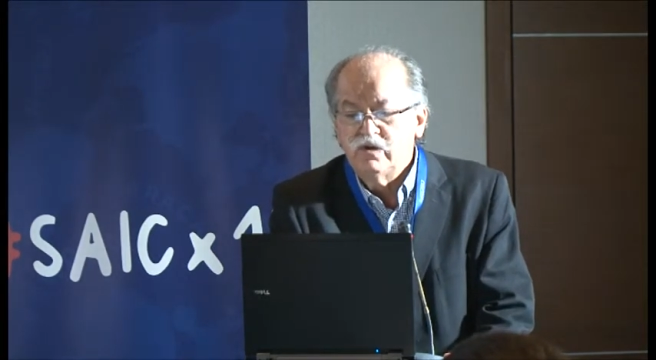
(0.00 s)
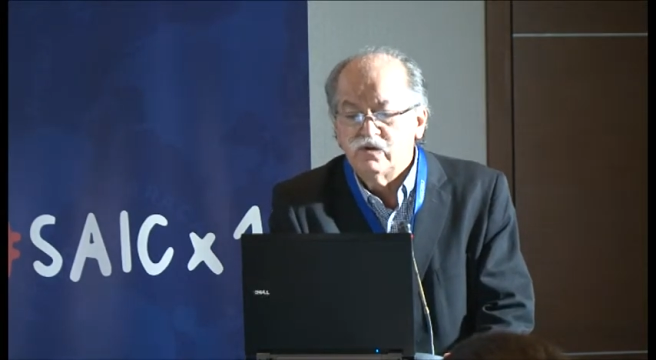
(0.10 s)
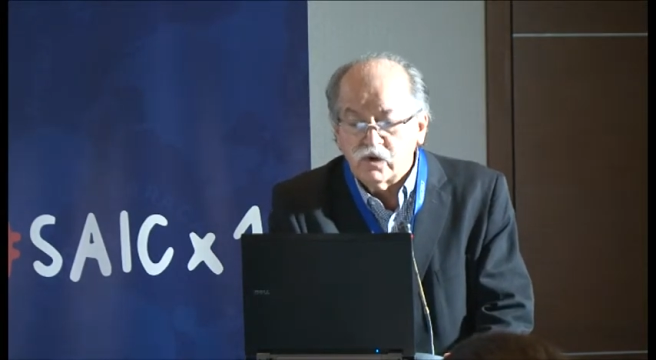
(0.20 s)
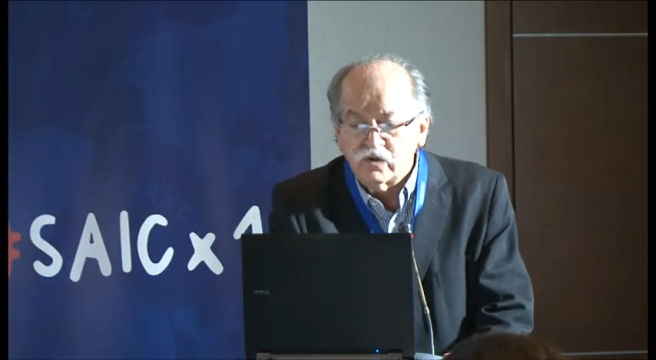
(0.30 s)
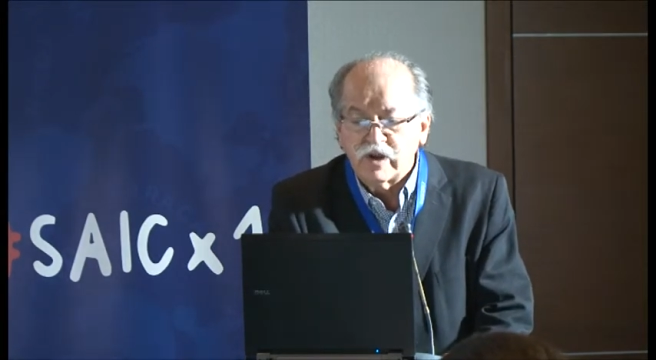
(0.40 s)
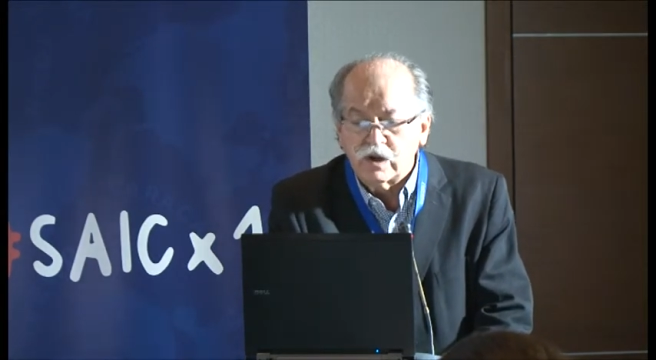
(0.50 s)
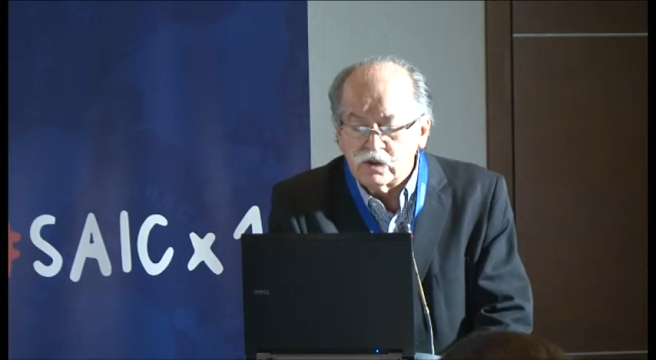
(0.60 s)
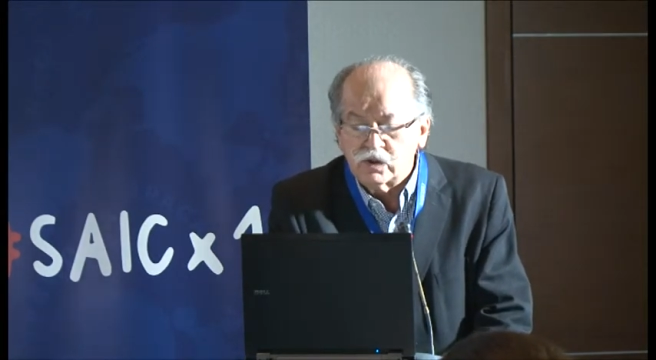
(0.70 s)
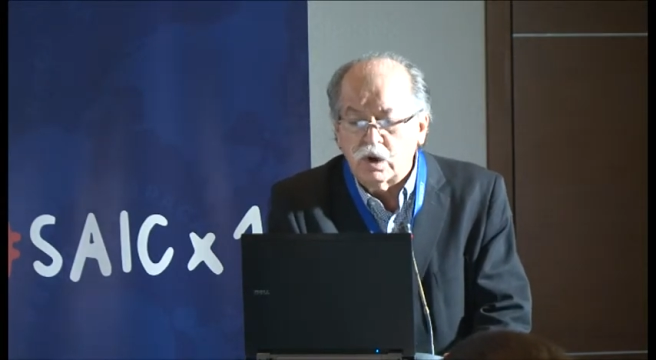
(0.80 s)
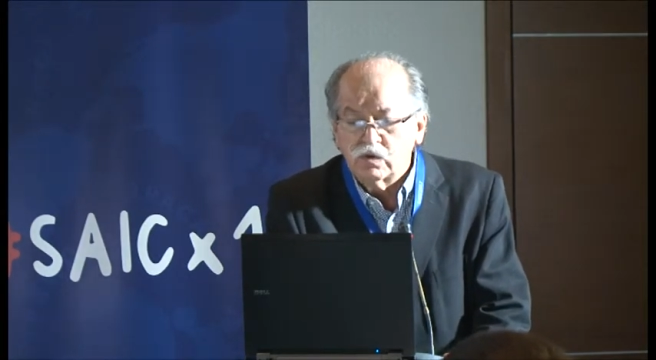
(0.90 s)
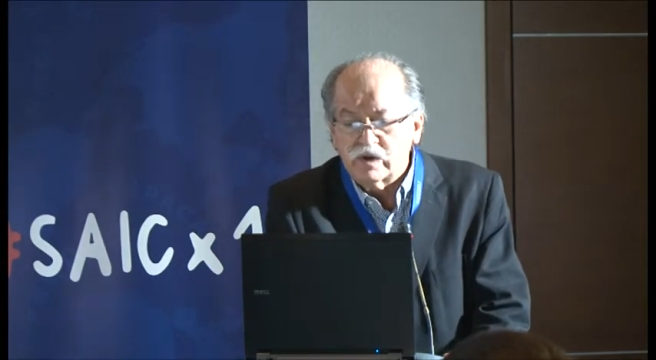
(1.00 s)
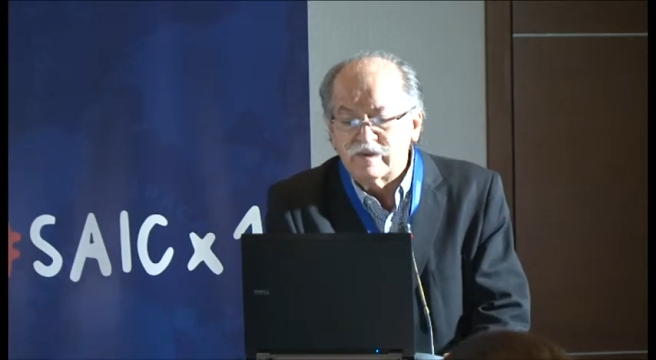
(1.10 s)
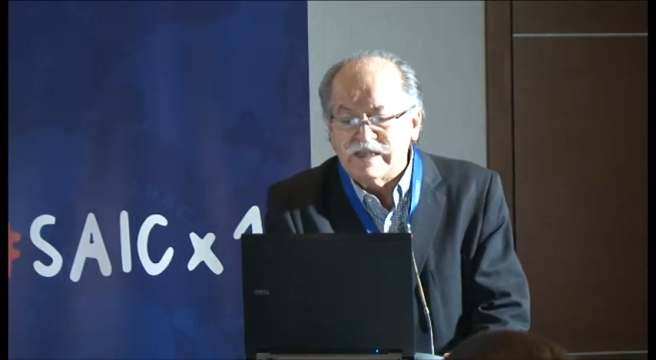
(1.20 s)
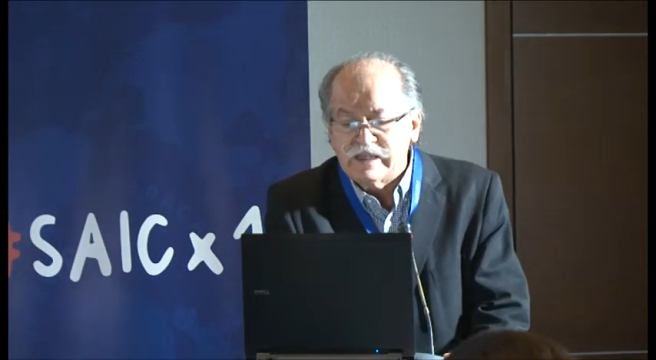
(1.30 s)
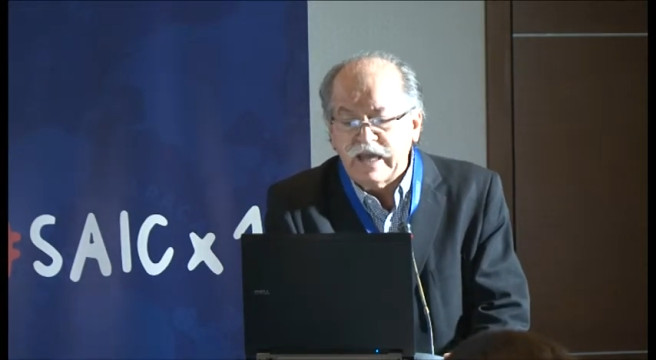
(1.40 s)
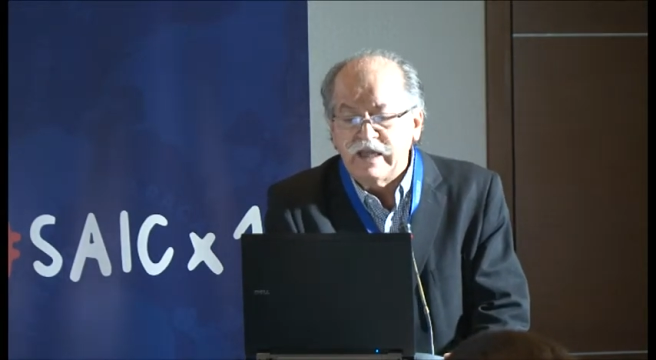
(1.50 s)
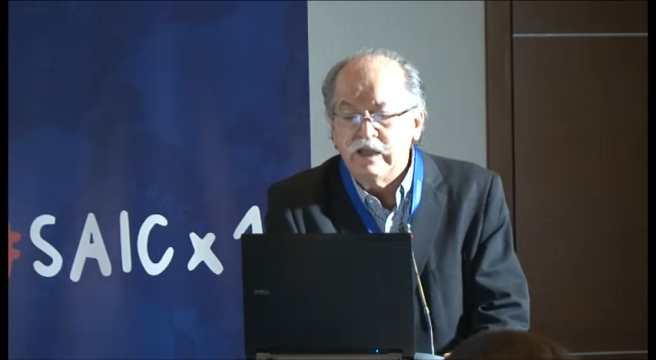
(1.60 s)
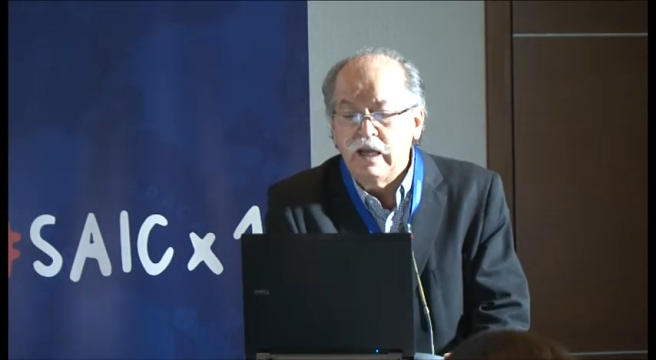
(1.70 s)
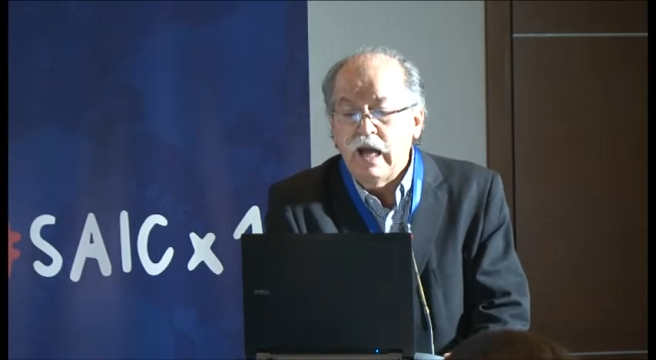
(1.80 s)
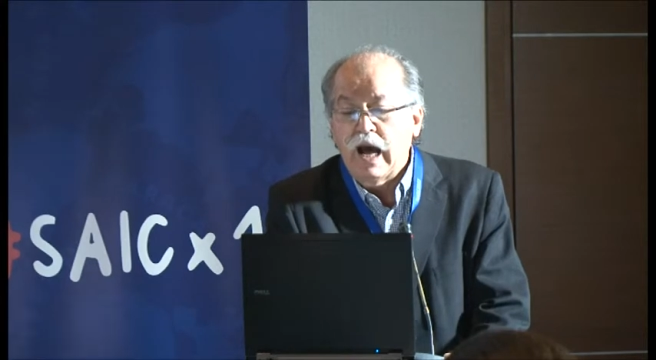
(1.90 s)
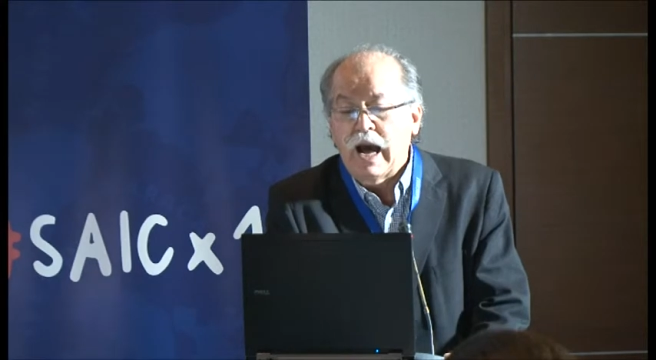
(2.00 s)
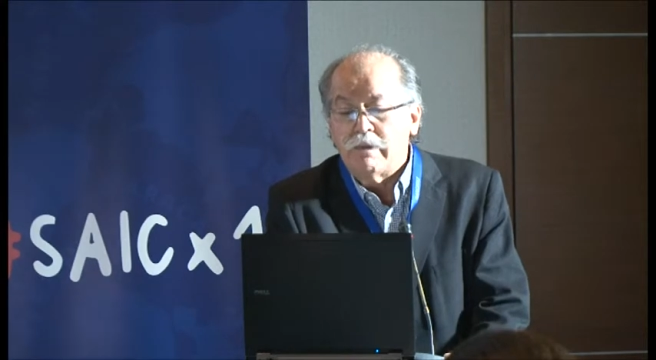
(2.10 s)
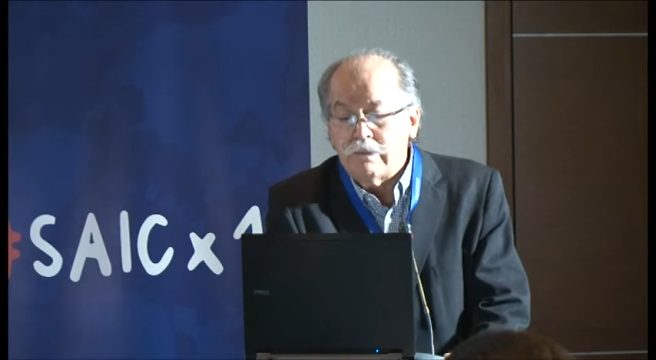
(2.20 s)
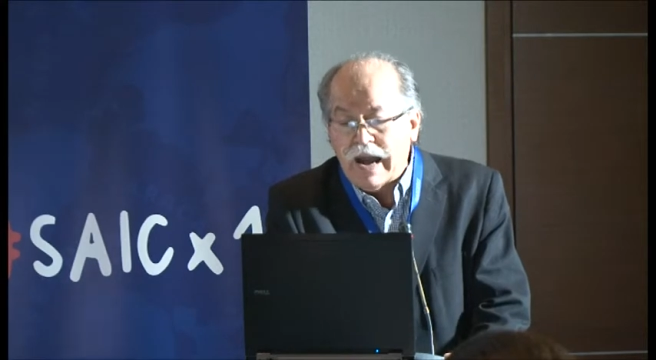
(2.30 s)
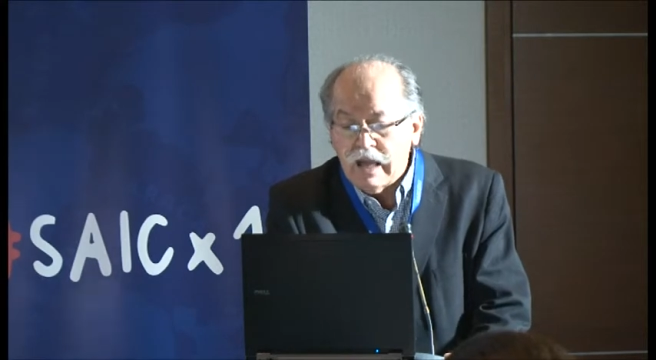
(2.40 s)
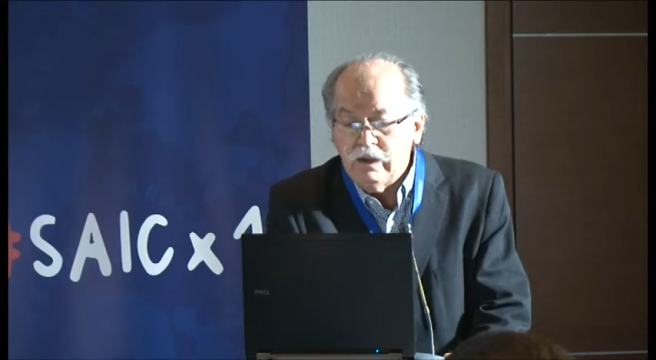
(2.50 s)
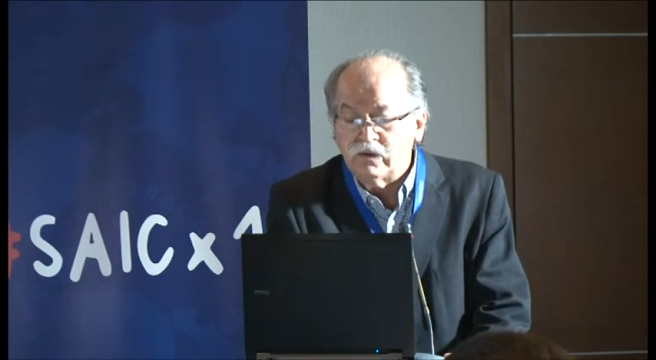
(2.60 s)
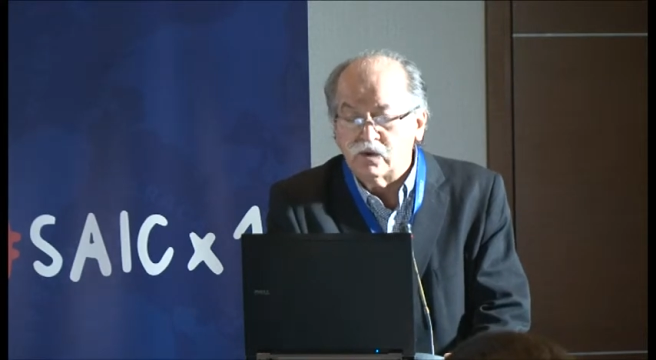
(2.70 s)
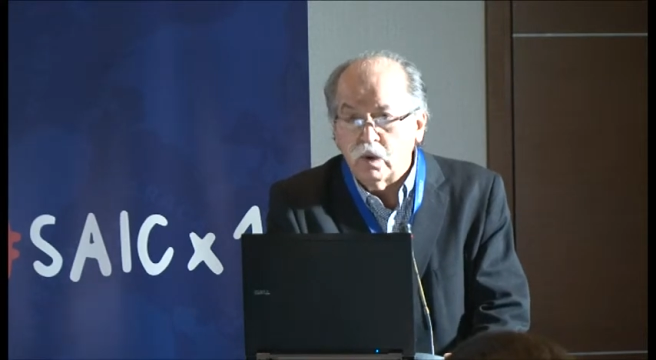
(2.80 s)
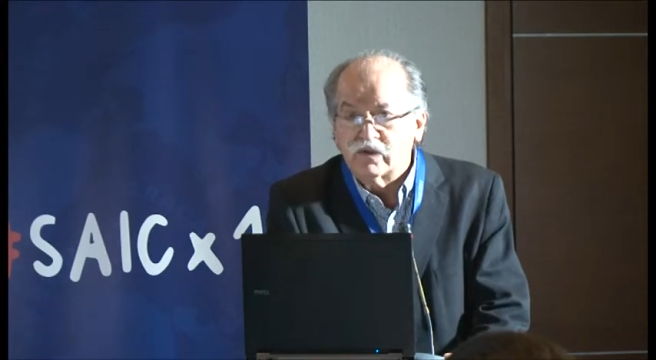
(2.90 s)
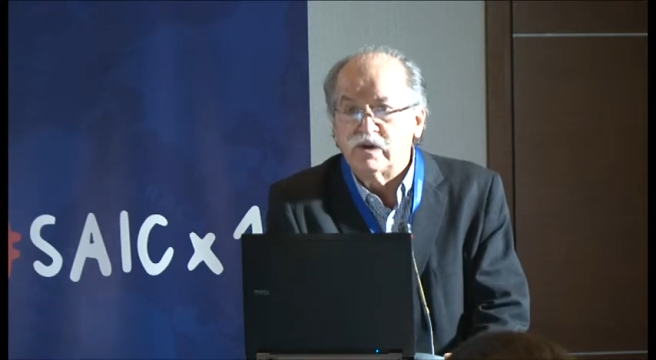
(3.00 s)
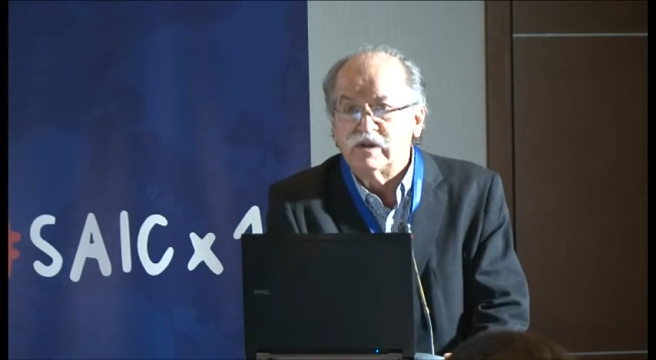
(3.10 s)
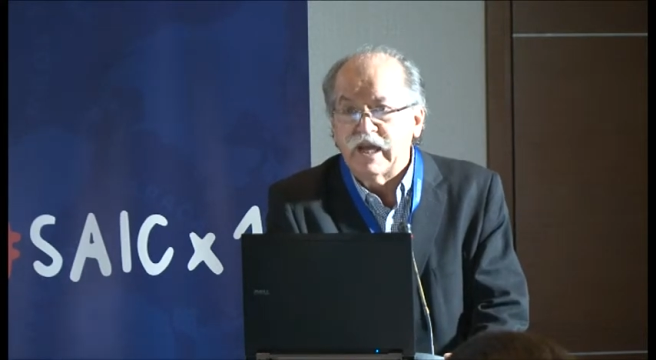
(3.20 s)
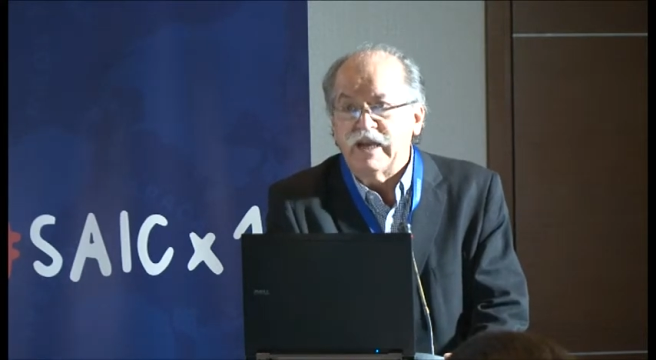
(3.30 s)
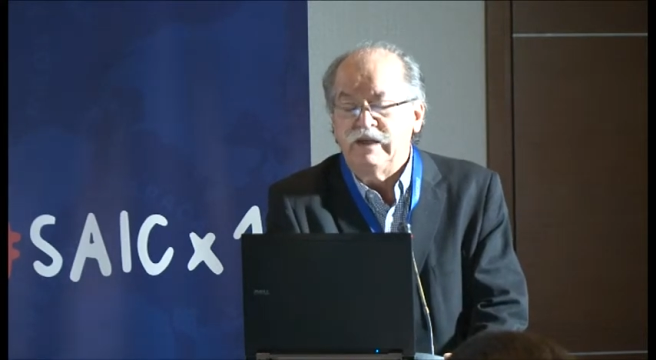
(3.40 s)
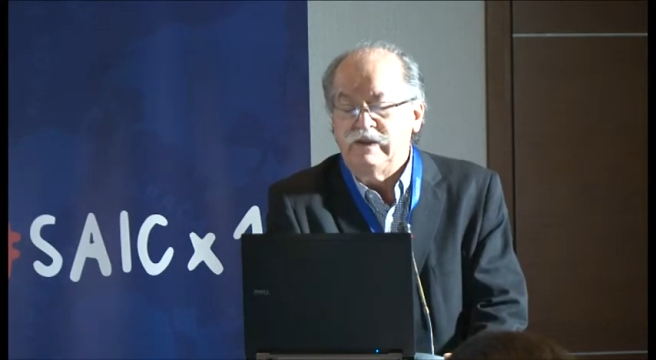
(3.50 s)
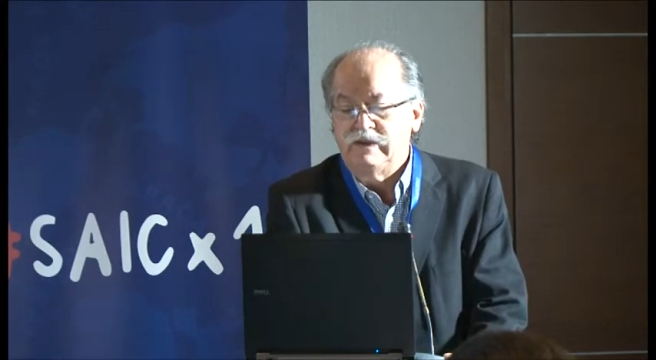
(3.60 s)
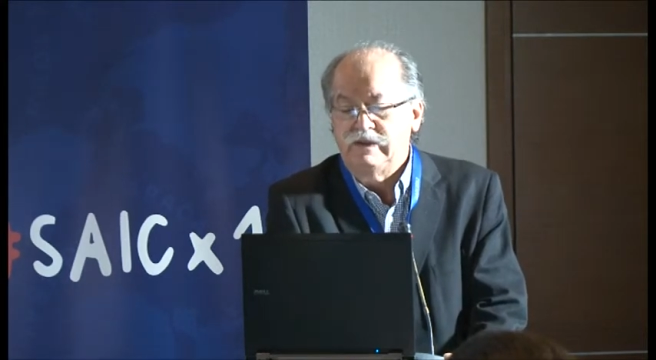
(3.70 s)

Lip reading: social control was maintained and violence was contained.